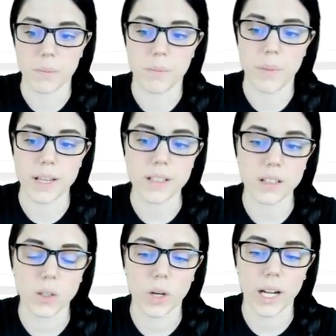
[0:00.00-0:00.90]
And
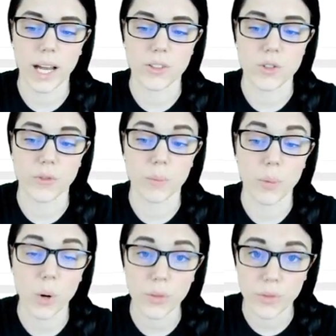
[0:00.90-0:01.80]
basically what I had to
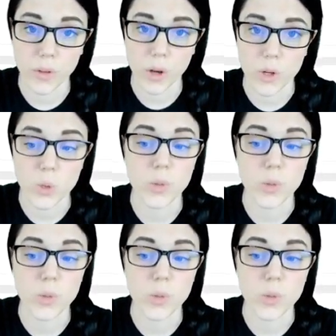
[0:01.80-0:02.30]
do for both of